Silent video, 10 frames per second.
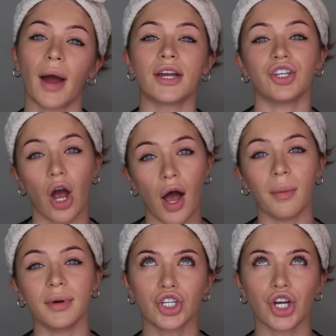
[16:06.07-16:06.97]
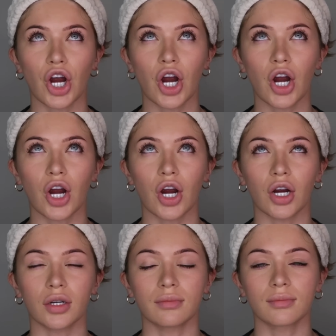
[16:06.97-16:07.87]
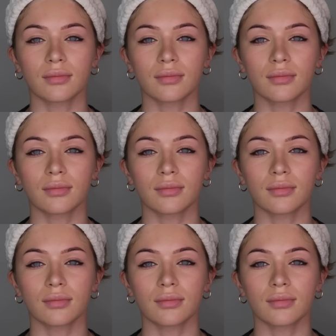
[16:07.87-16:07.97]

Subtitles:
my job. Sure.